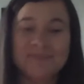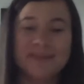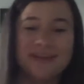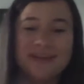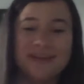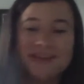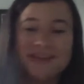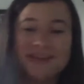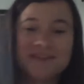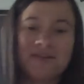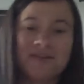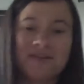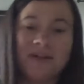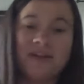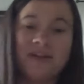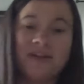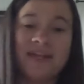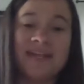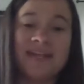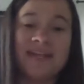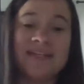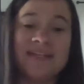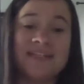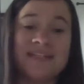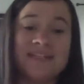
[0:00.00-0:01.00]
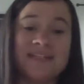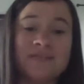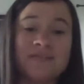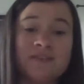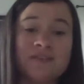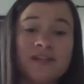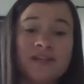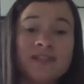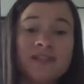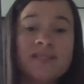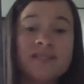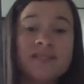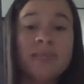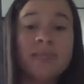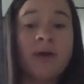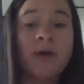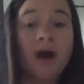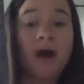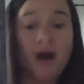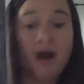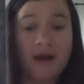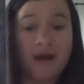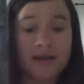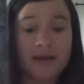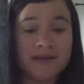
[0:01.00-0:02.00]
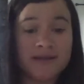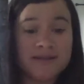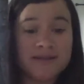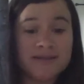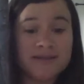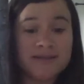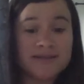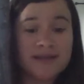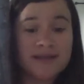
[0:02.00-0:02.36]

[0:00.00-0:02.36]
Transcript: It is called A Different Pond,